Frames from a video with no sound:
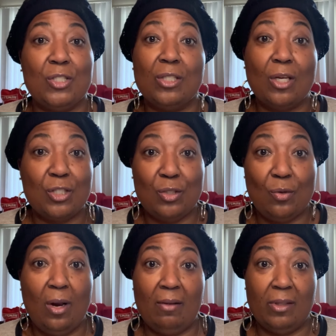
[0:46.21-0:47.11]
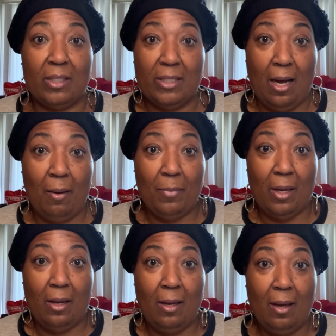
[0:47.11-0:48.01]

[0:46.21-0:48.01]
she thought she was gonna have to adopt me.